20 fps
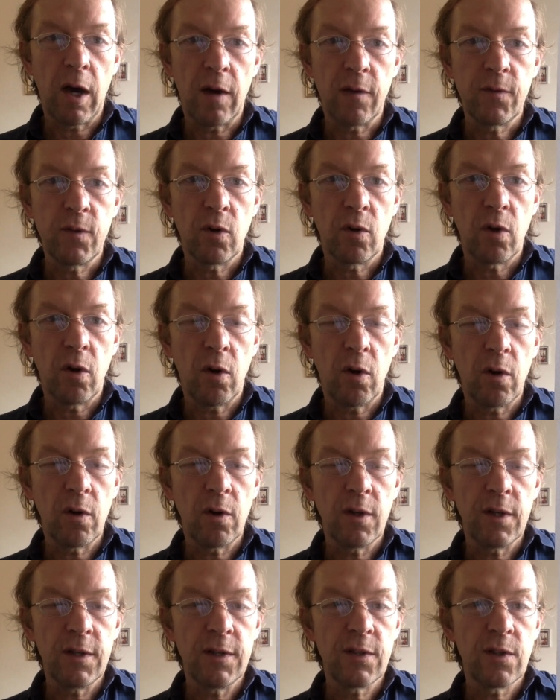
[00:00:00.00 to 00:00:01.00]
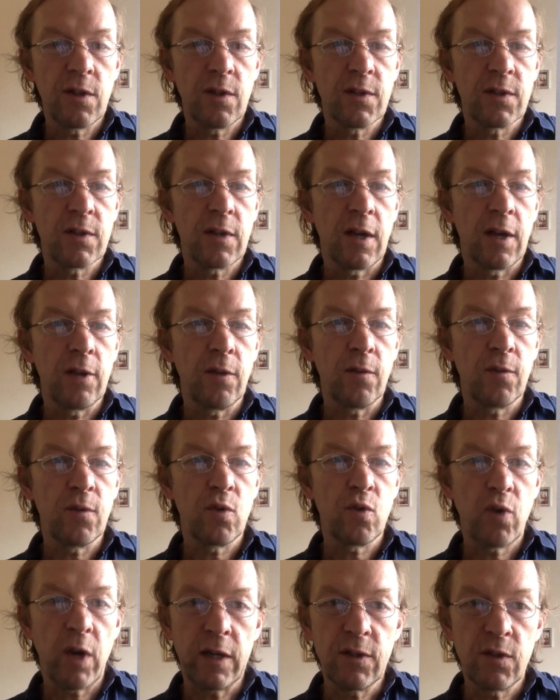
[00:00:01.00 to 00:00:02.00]
after all, is the sign of
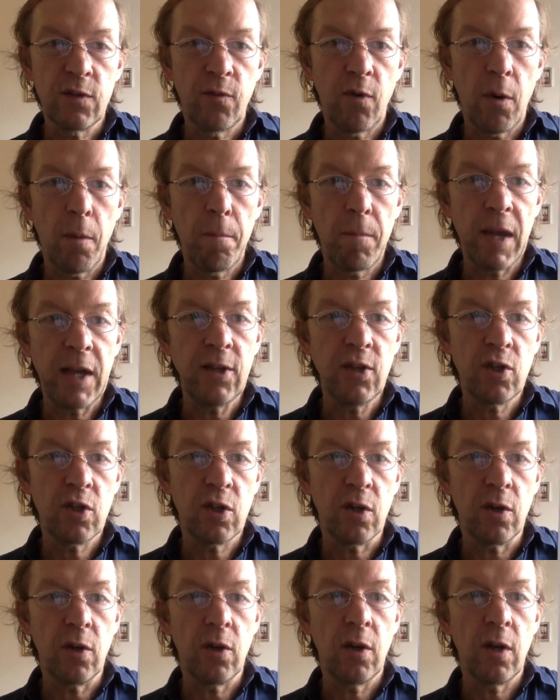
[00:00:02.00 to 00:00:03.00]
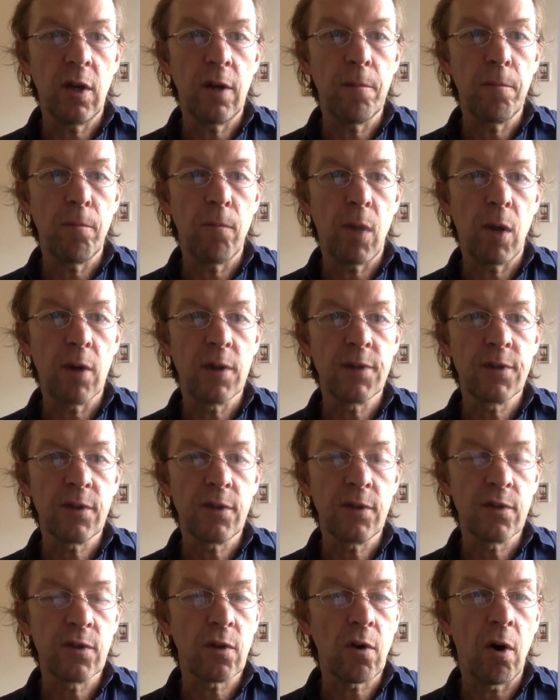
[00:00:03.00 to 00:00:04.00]
transformation, and Mars
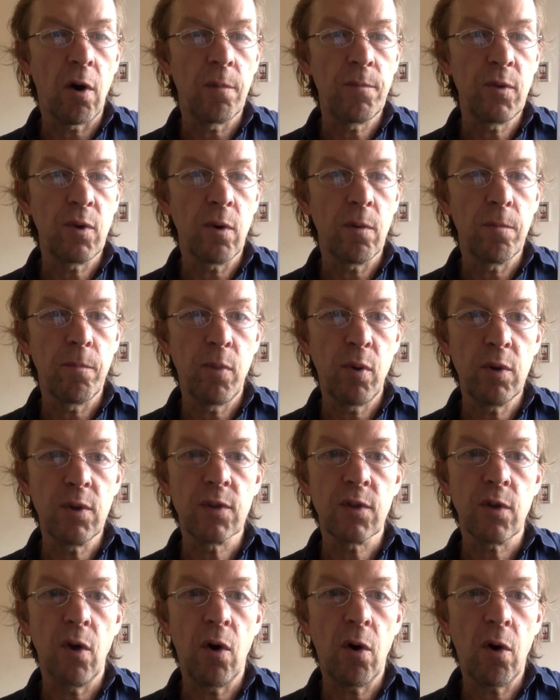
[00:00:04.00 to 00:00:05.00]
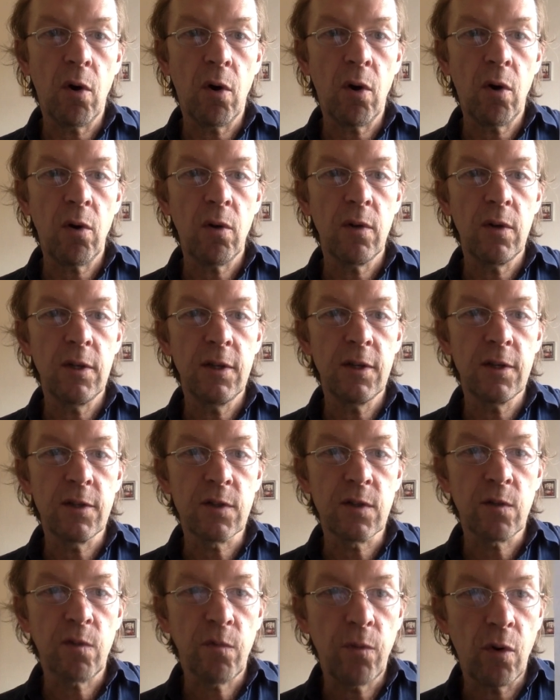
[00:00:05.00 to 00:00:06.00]
in Scorpio puts all
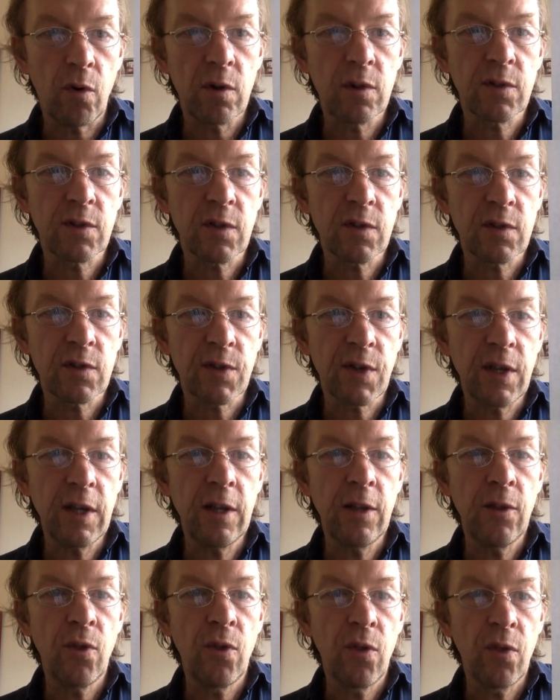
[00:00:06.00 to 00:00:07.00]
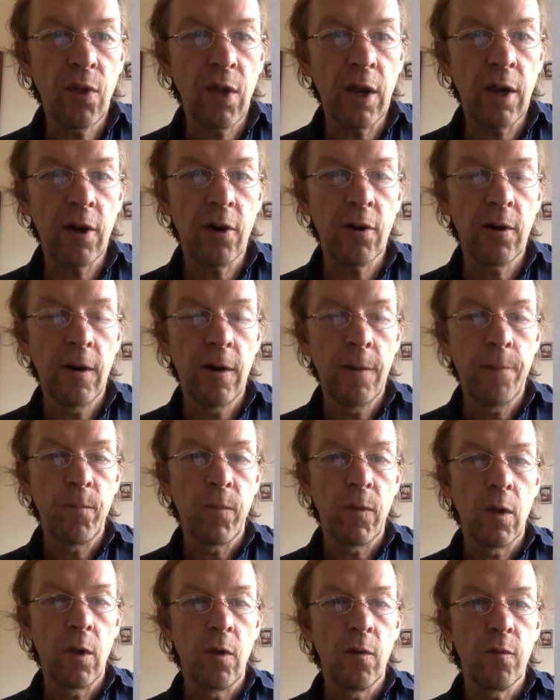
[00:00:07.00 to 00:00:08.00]
its forces in there
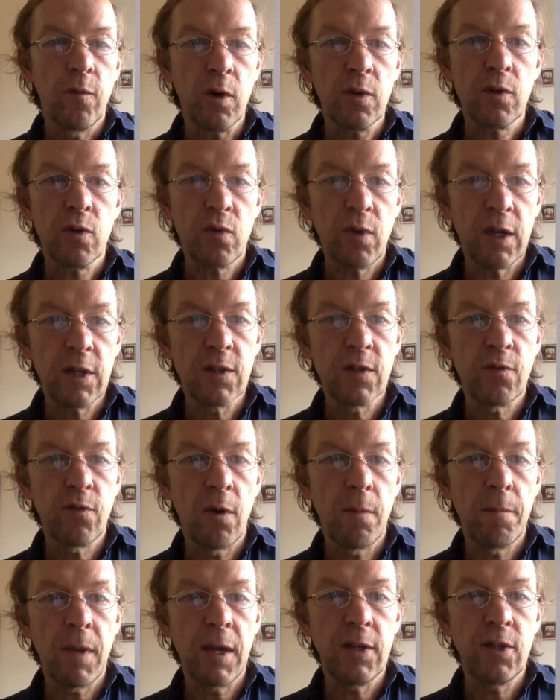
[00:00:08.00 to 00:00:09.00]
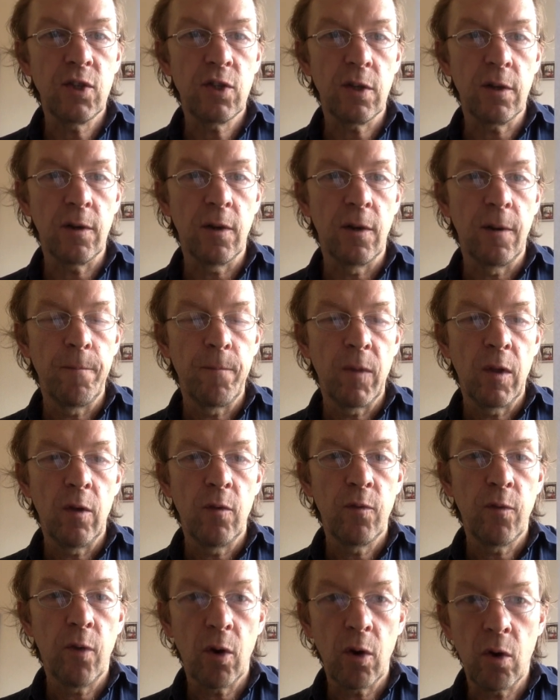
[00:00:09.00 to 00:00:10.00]
for transformation,
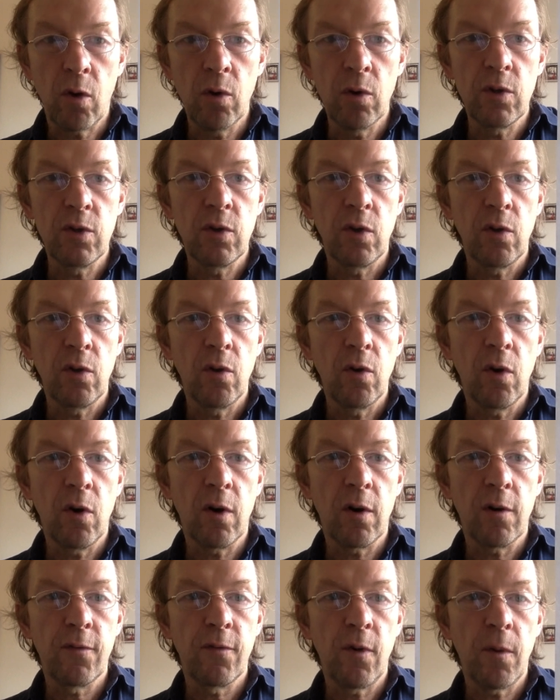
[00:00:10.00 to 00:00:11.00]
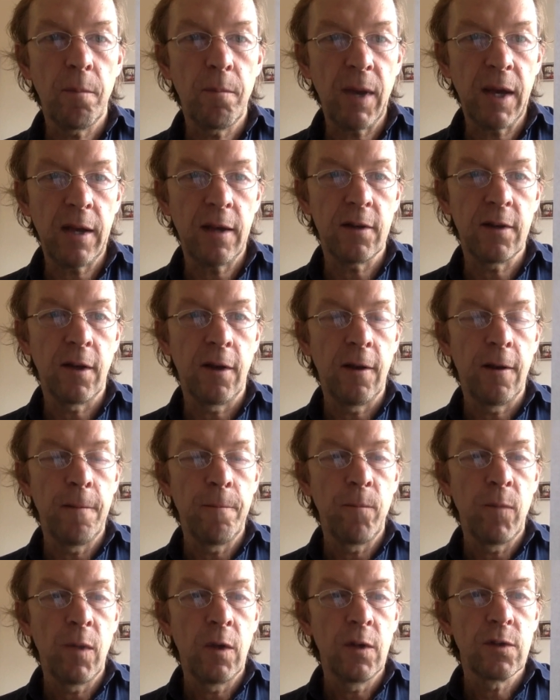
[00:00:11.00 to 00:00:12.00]
for good or for bad.
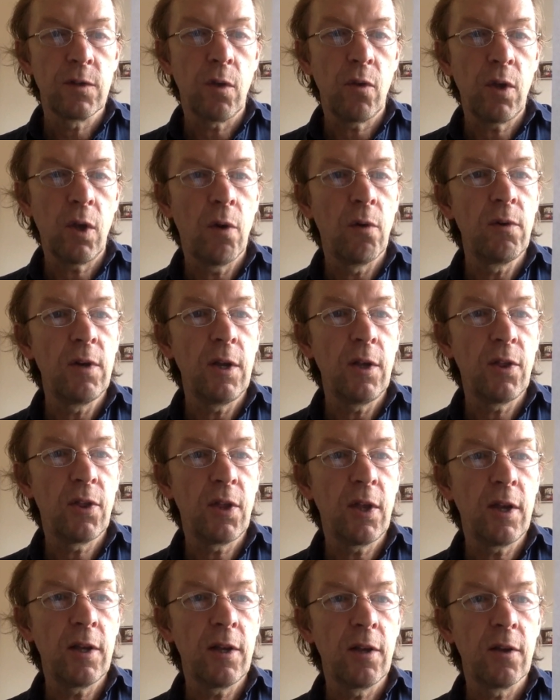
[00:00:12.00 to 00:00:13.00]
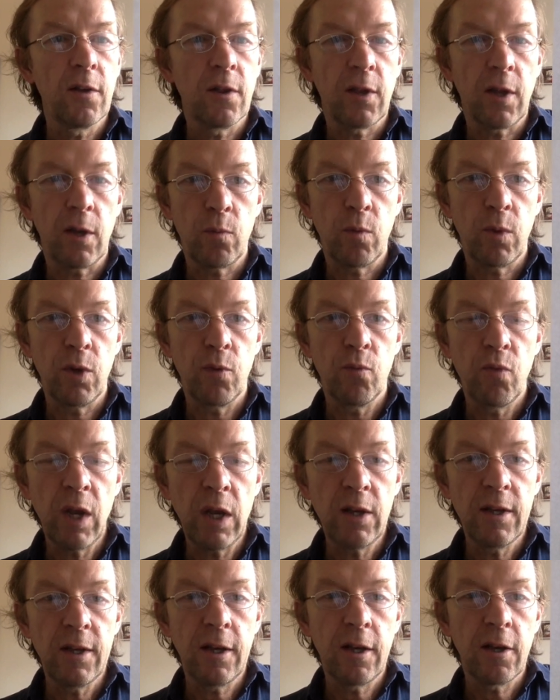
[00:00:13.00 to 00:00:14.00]
So the only thing that we
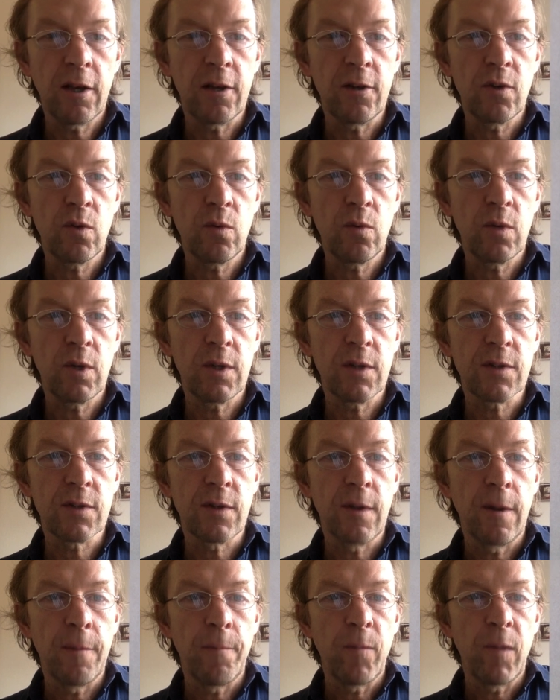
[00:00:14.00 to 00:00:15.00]
really can do is